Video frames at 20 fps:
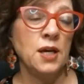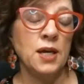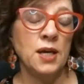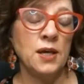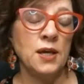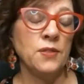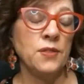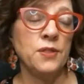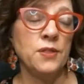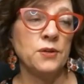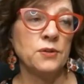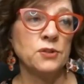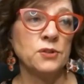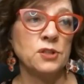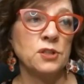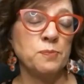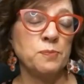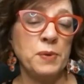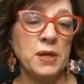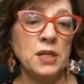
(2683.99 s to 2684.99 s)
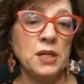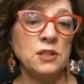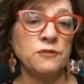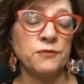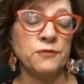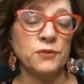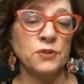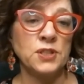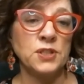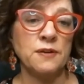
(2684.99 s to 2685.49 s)
and there's space
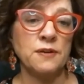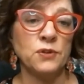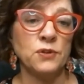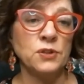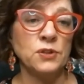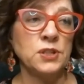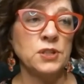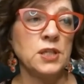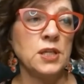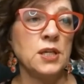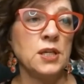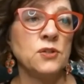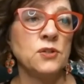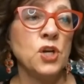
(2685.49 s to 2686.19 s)
for diversity.